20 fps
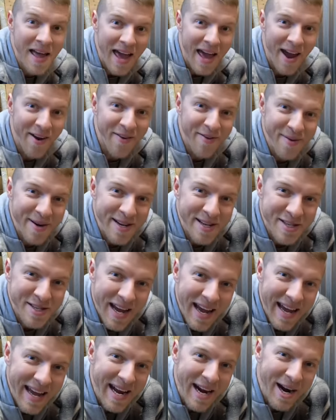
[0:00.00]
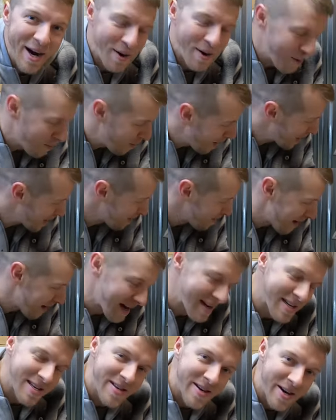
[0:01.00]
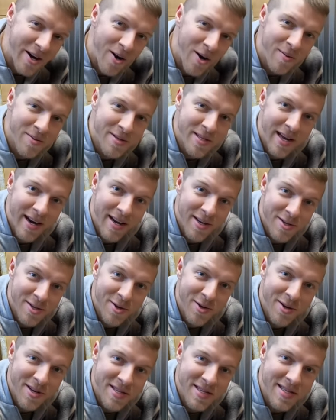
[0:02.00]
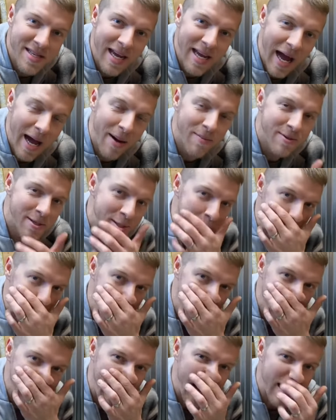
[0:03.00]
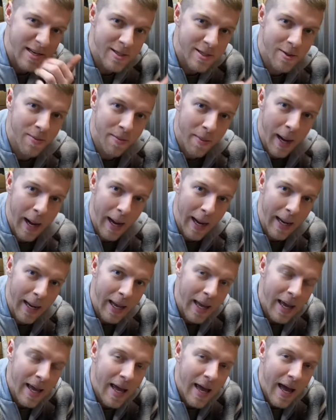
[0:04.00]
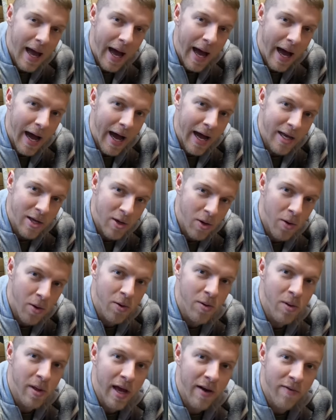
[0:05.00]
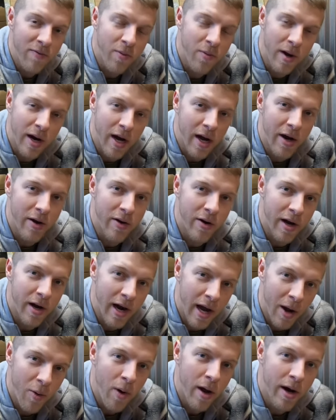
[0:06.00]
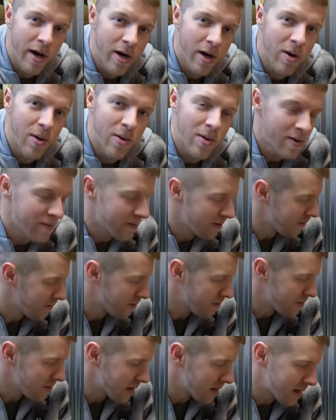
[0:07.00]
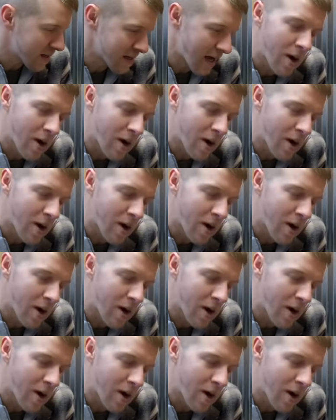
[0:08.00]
Hey everybody, Jay here. Welcome back to the homestead. As you can see, I'm sitting next to my uh, Jotul F100 and I wanted to go over a few things.